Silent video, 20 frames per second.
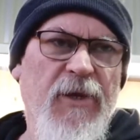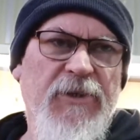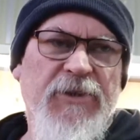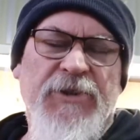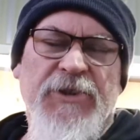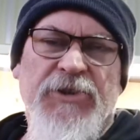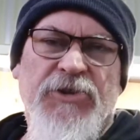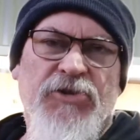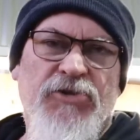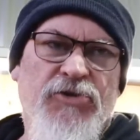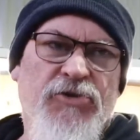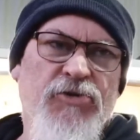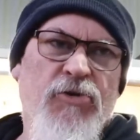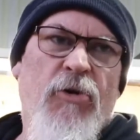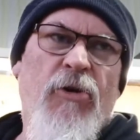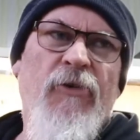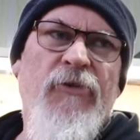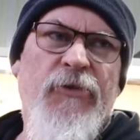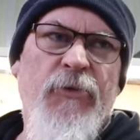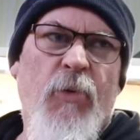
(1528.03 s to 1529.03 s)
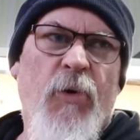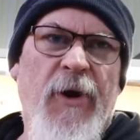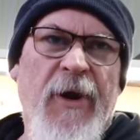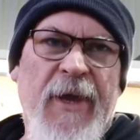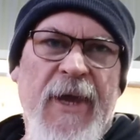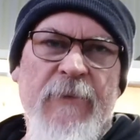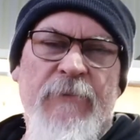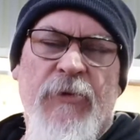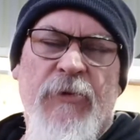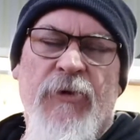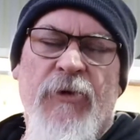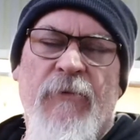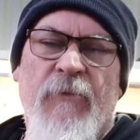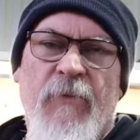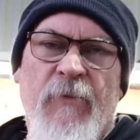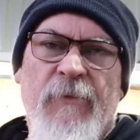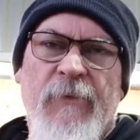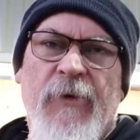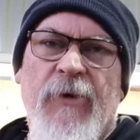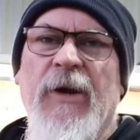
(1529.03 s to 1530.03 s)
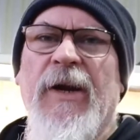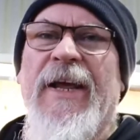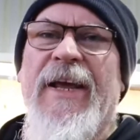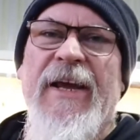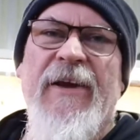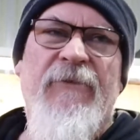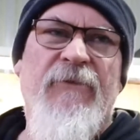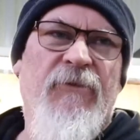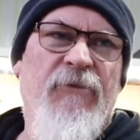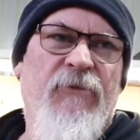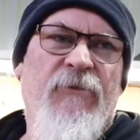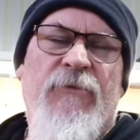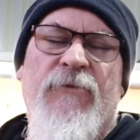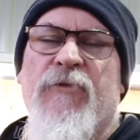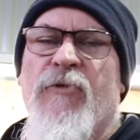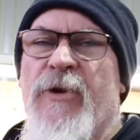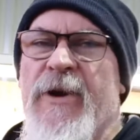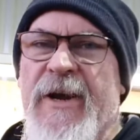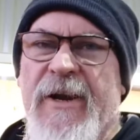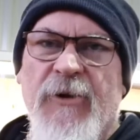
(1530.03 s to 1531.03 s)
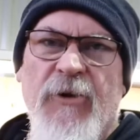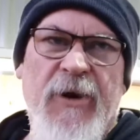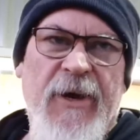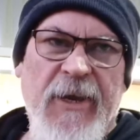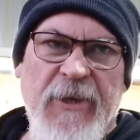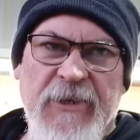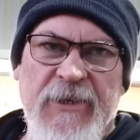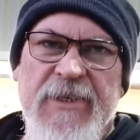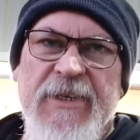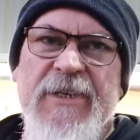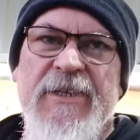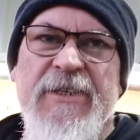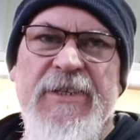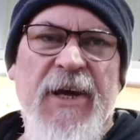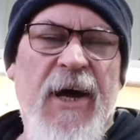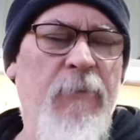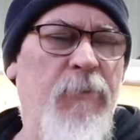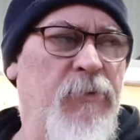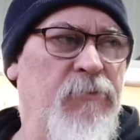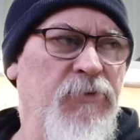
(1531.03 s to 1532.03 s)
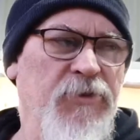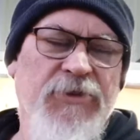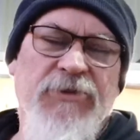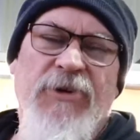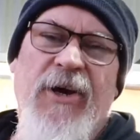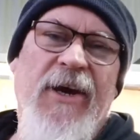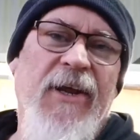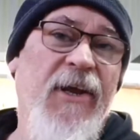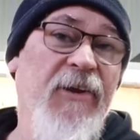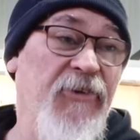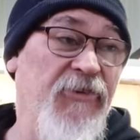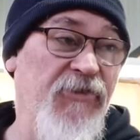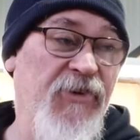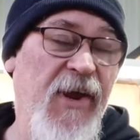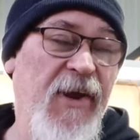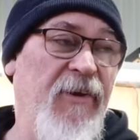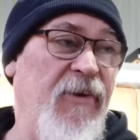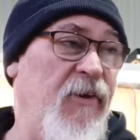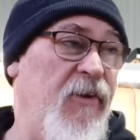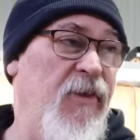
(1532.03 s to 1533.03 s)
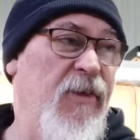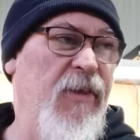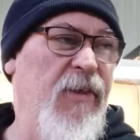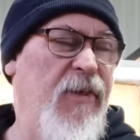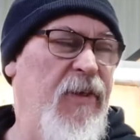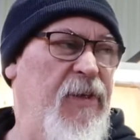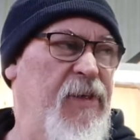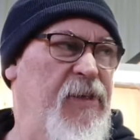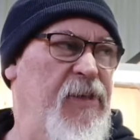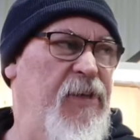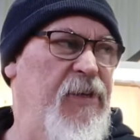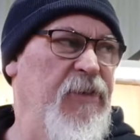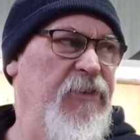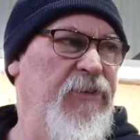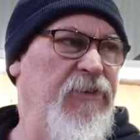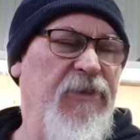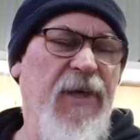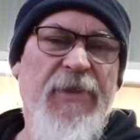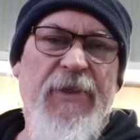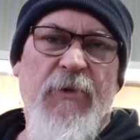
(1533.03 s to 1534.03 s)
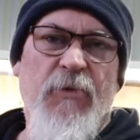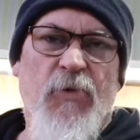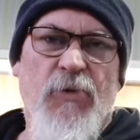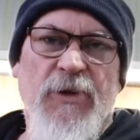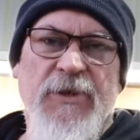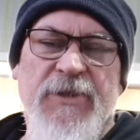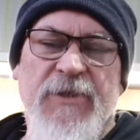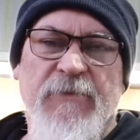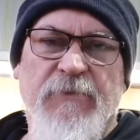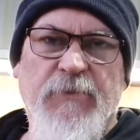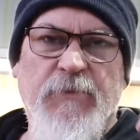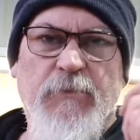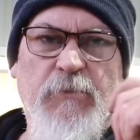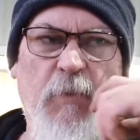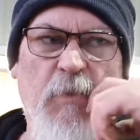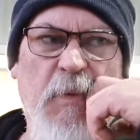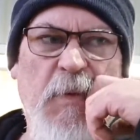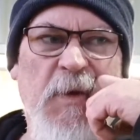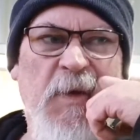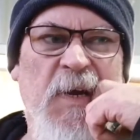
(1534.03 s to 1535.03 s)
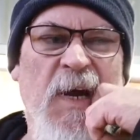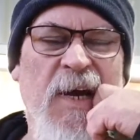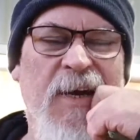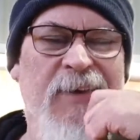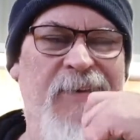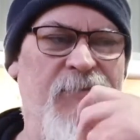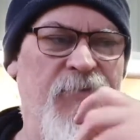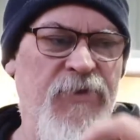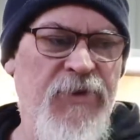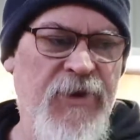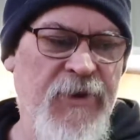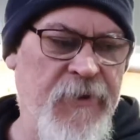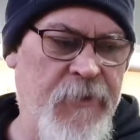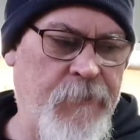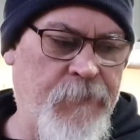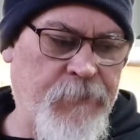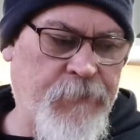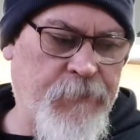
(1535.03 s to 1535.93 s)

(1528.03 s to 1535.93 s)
She tries to want to keep her leg free and not get seized up, which I can understand. There's nothing worse than, you know, yeah,